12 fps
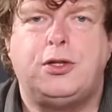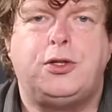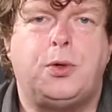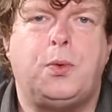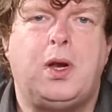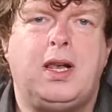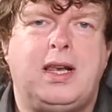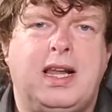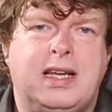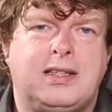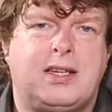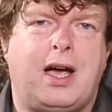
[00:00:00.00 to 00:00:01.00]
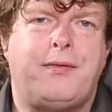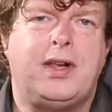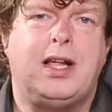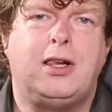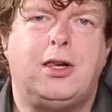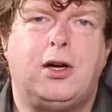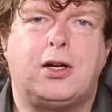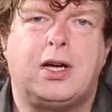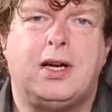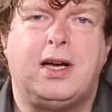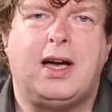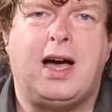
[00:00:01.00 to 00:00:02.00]
So let's have a little look
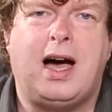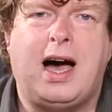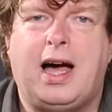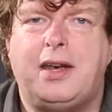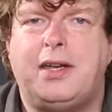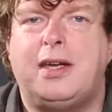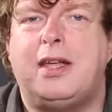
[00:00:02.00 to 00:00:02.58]
at